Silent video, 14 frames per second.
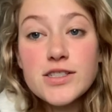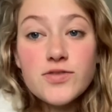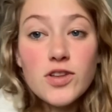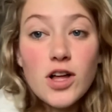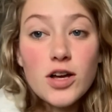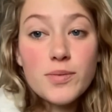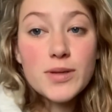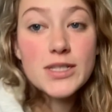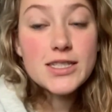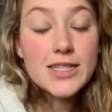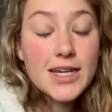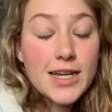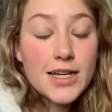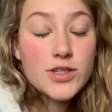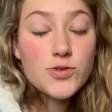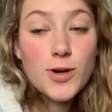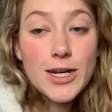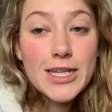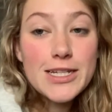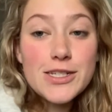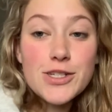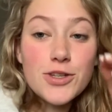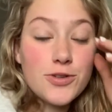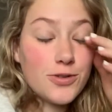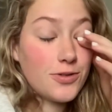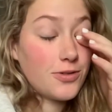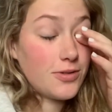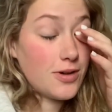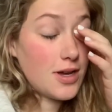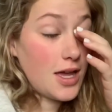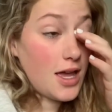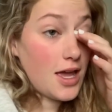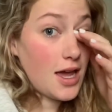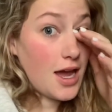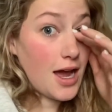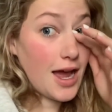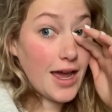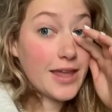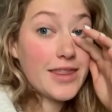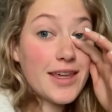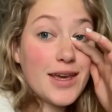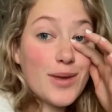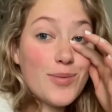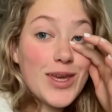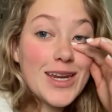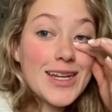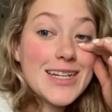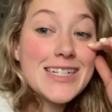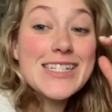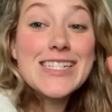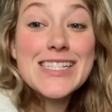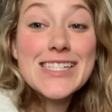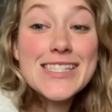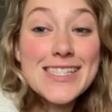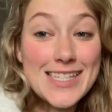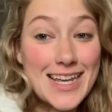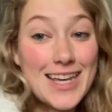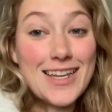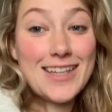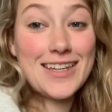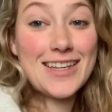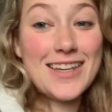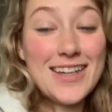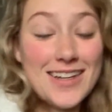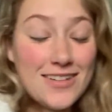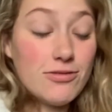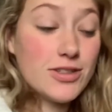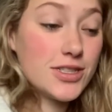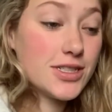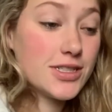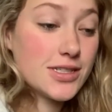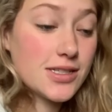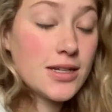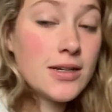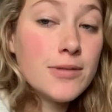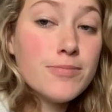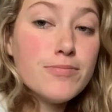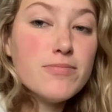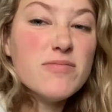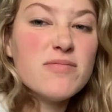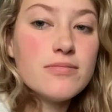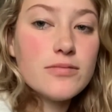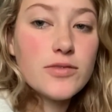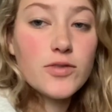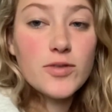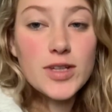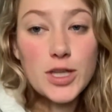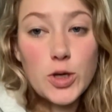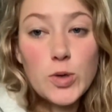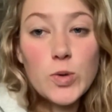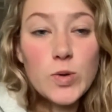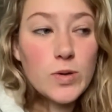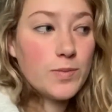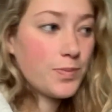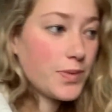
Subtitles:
Vlogmas day 22. I think I'm getting sick, which is really cool.